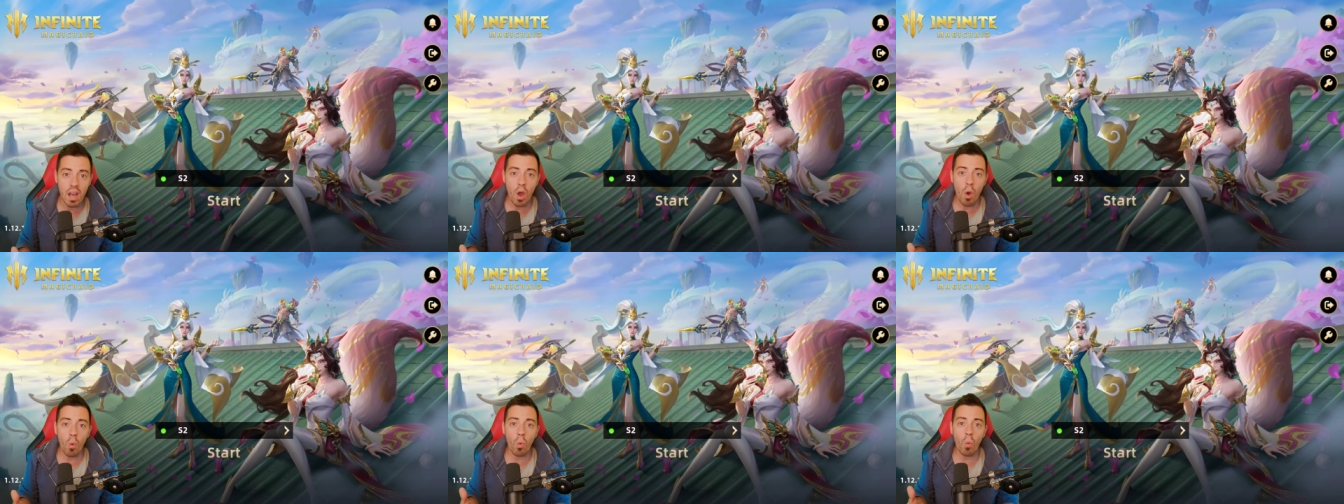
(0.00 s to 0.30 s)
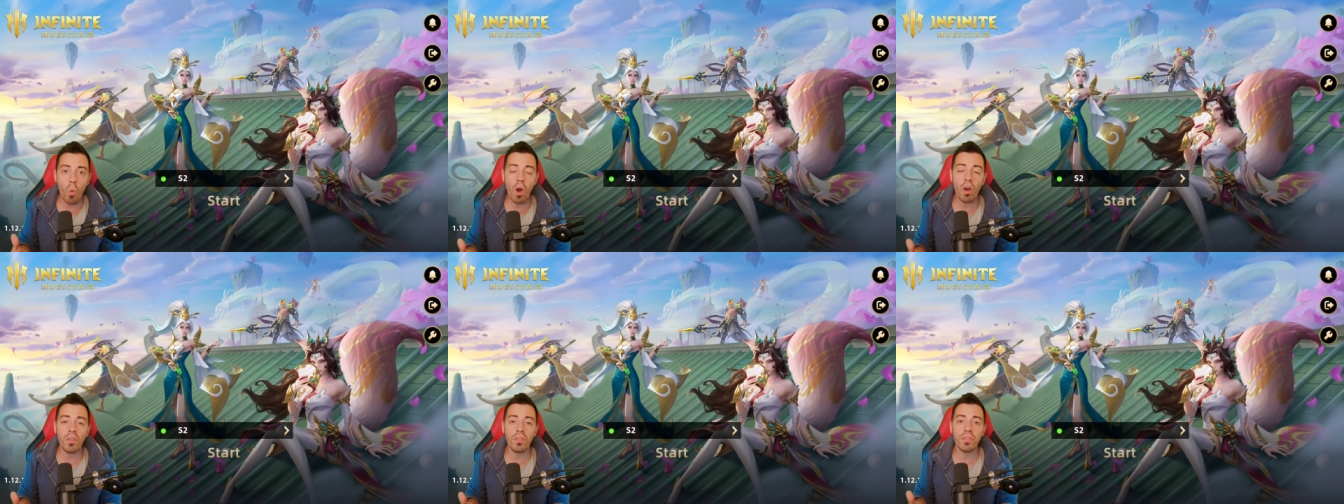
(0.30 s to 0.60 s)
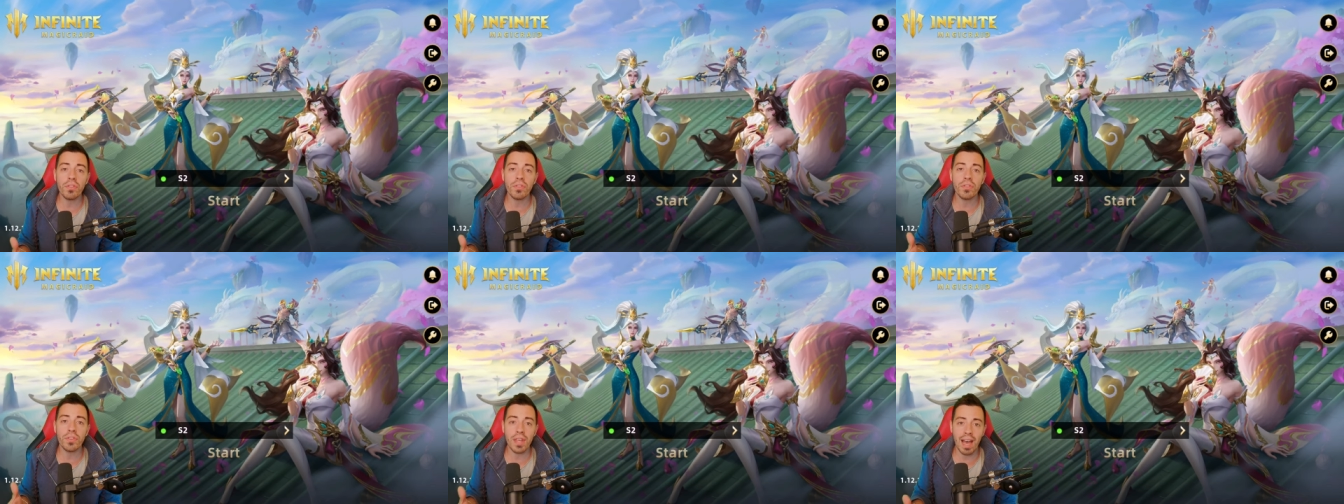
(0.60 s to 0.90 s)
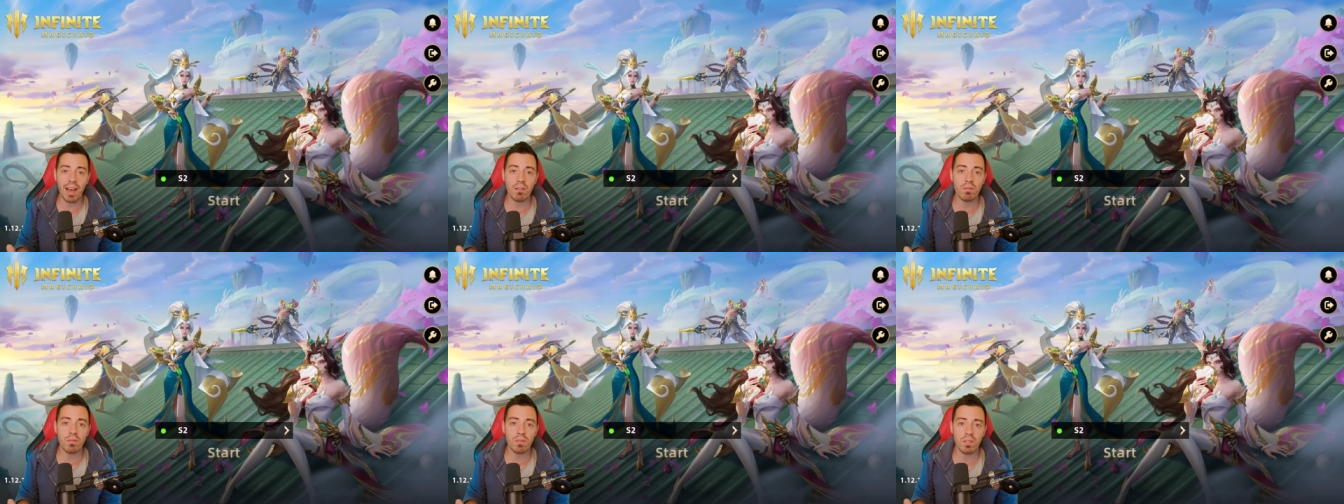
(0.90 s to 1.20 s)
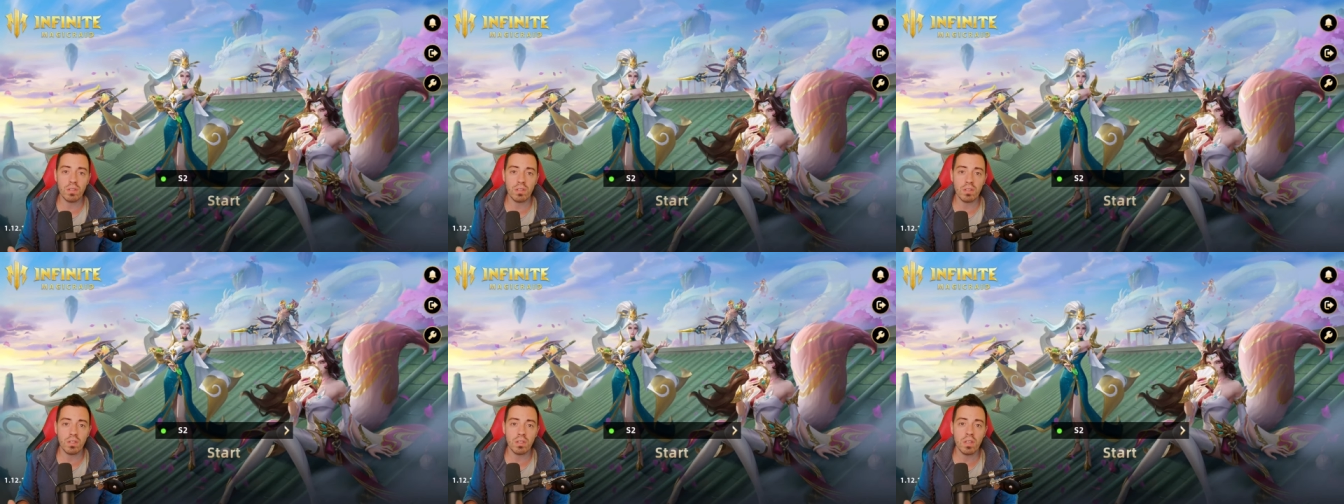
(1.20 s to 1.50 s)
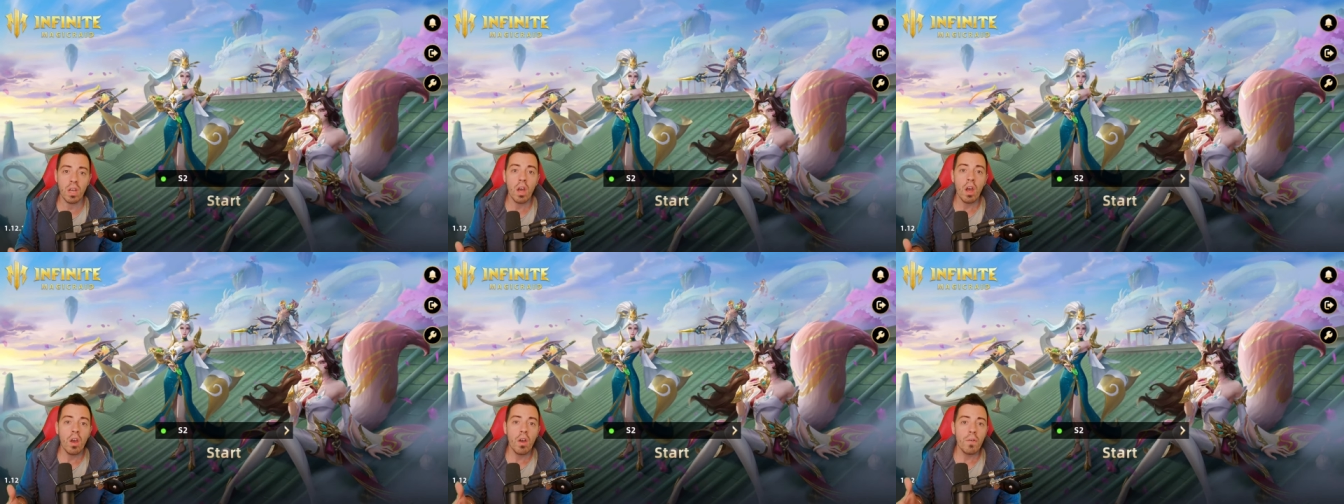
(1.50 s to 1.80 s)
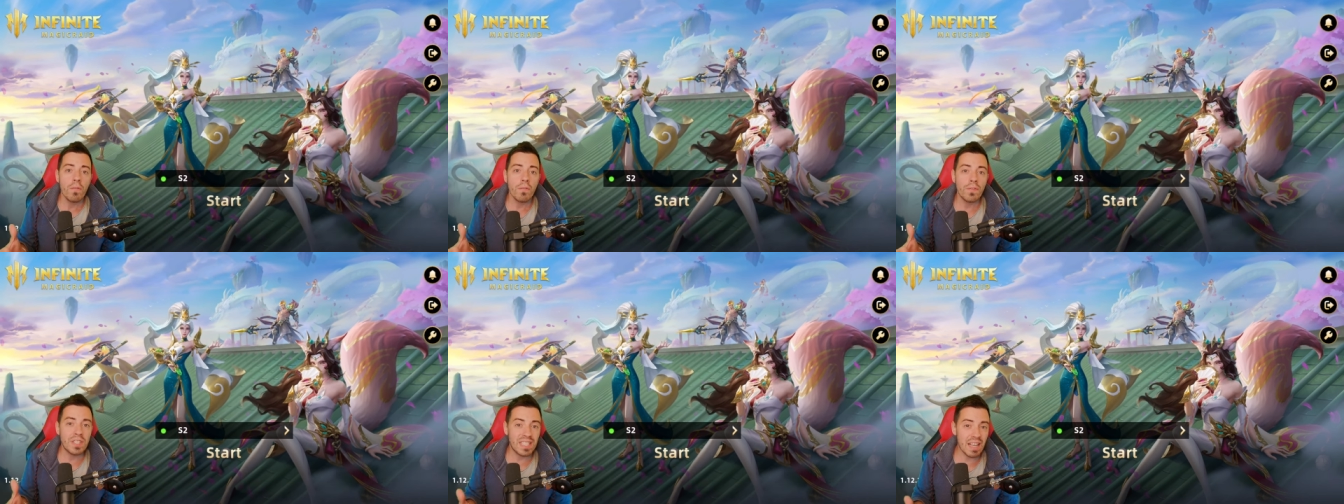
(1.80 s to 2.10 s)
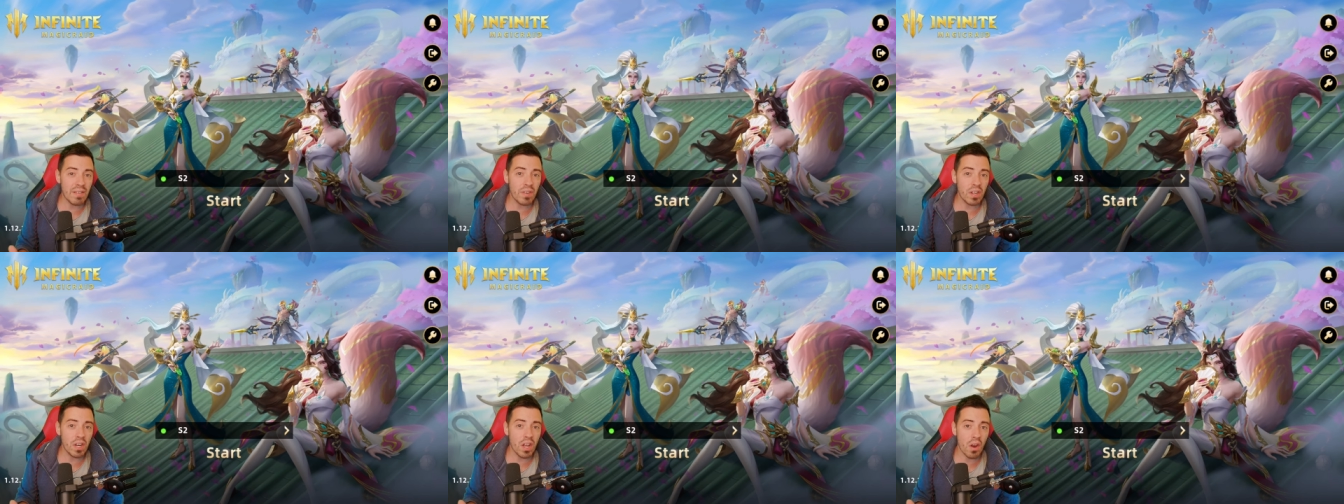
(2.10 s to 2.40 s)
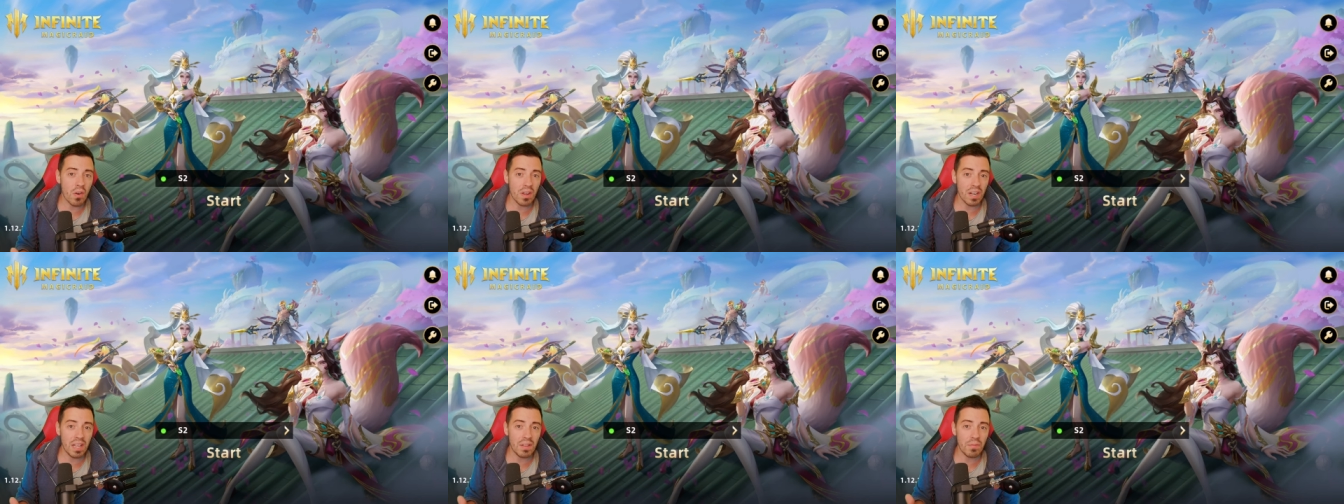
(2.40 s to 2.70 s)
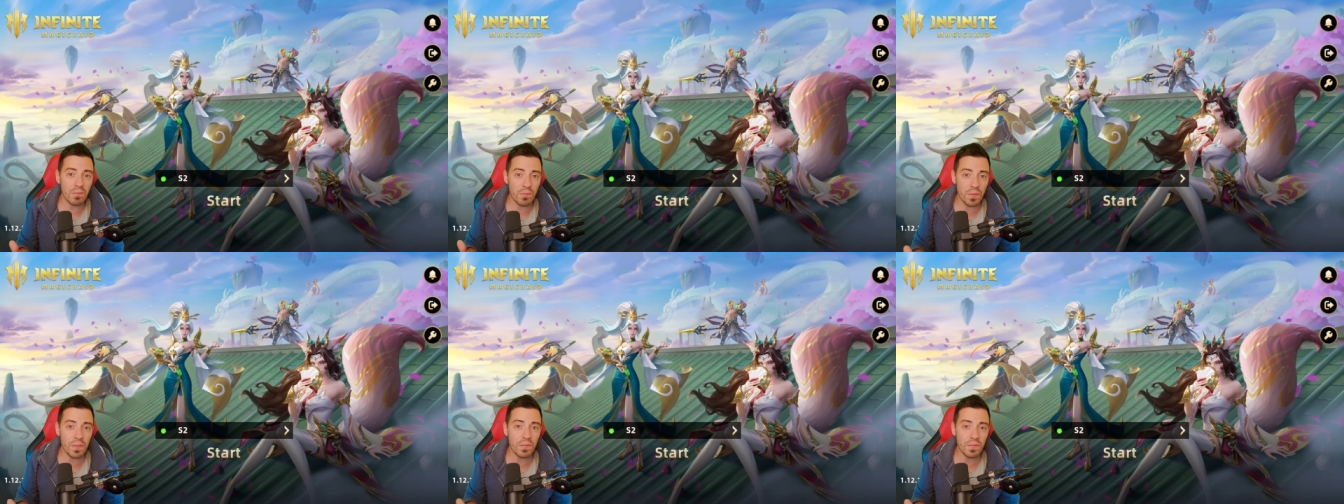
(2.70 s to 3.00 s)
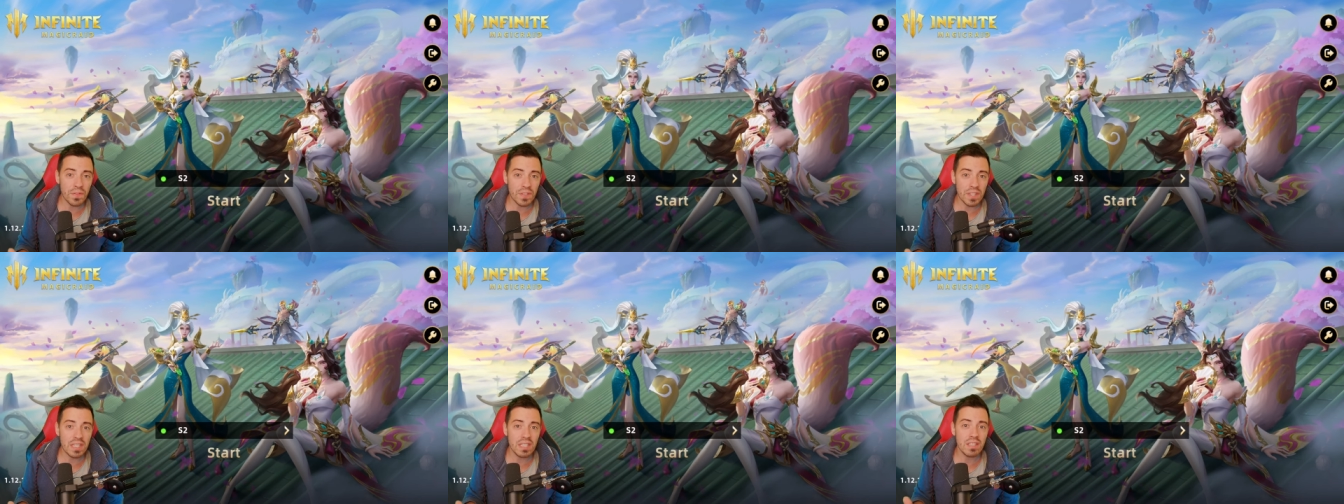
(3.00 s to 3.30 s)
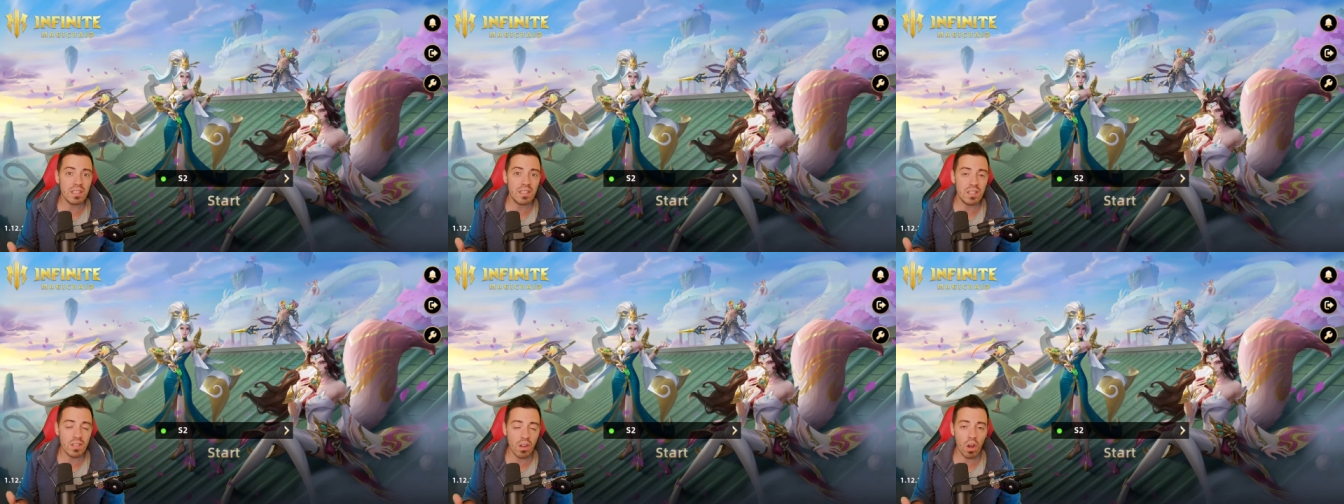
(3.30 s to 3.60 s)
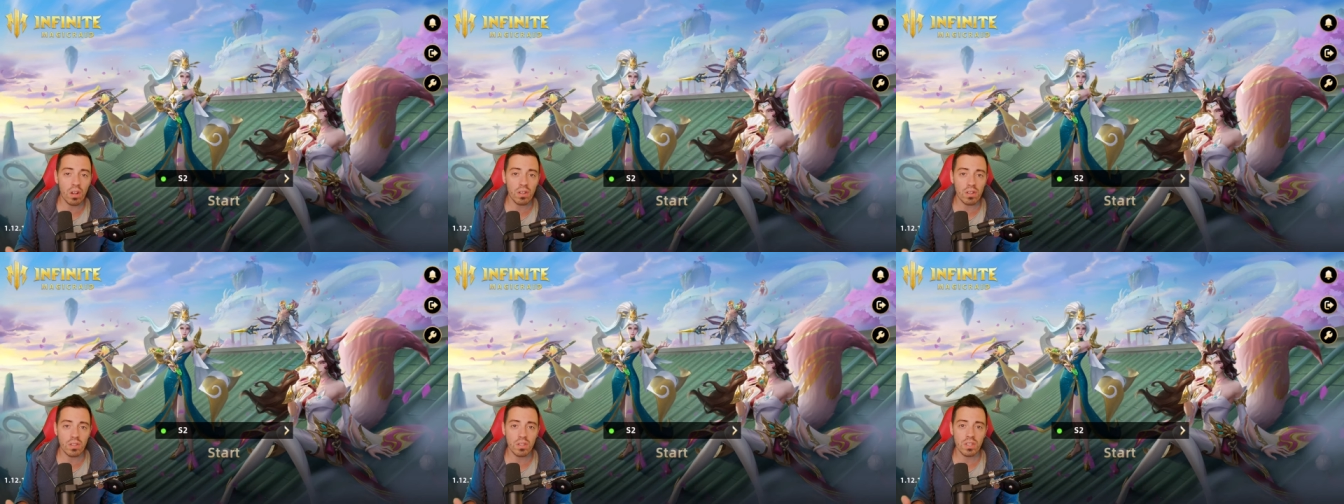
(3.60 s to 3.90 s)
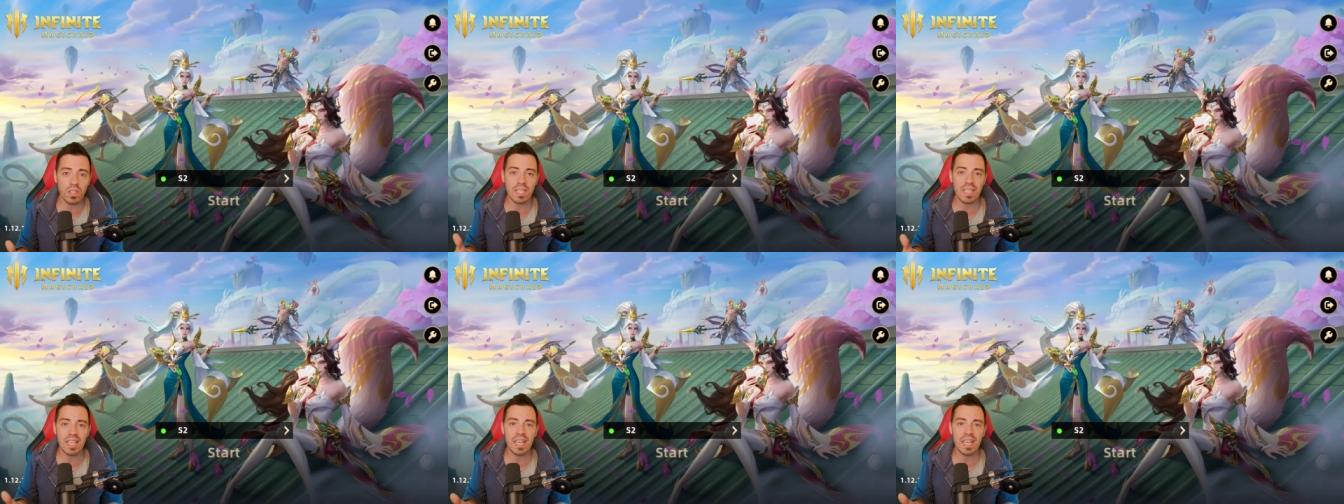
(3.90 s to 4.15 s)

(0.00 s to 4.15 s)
1000 $750